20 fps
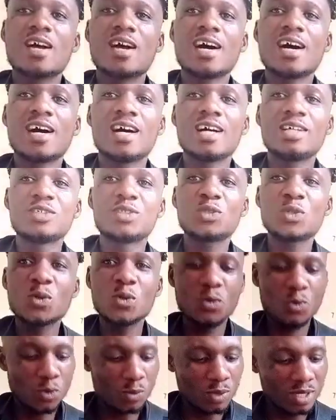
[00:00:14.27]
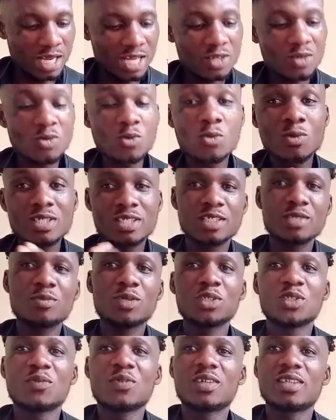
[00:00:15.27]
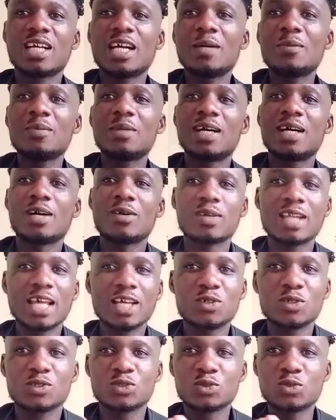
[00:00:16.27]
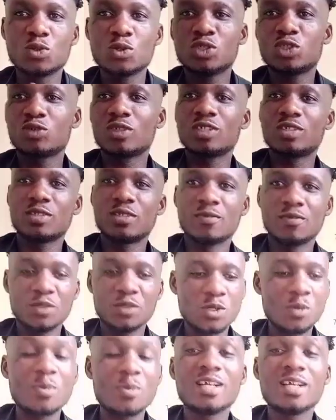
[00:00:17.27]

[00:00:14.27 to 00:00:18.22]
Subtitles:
So without wasting much of the time, I would like us to go straight to the video.